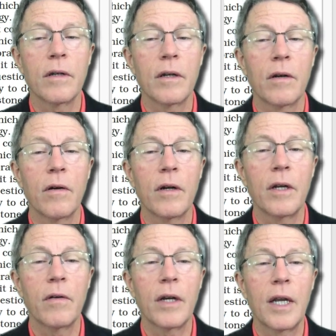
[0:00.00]
a,
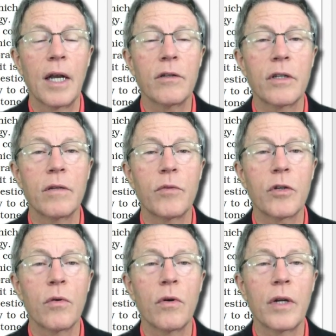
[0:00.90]
coronary calcium
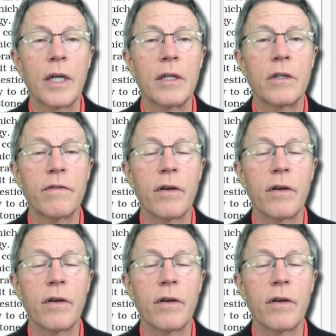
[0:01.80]
score to get you